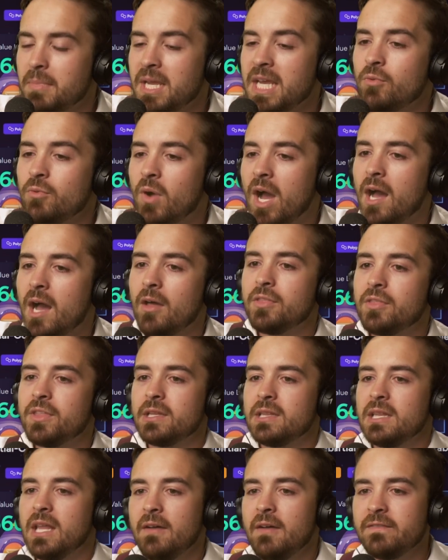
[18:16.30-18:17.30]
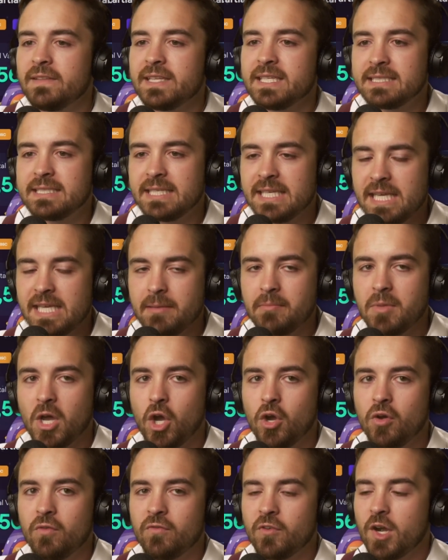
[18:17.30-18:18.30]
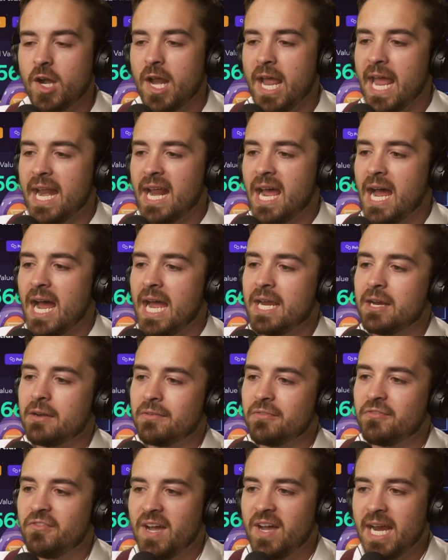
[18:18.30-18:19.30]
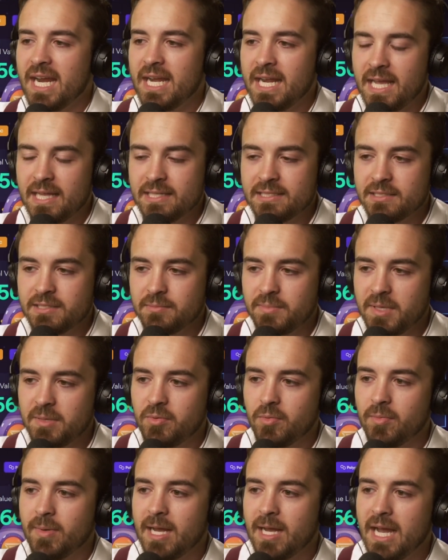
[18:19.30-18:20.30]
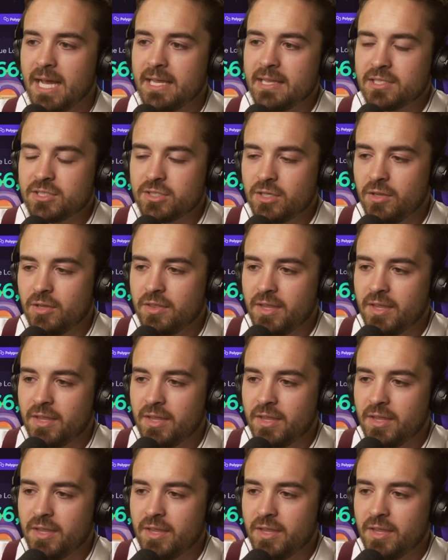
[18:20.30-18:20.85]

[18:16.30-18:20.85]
Meanwhile, the lovely team over at Iron Finance, the people behind this whole